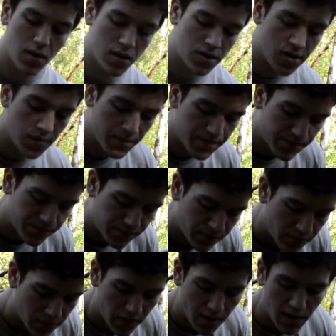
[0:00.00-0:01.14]
So
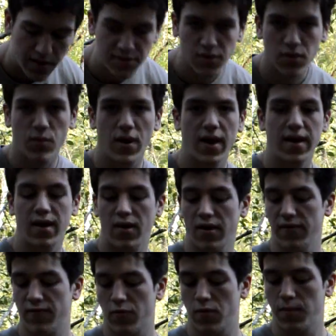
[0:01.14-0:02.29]
that's sort of what I carry
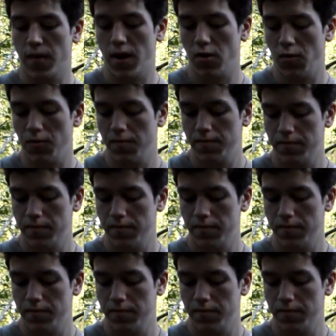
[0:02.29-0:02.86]
for bottle,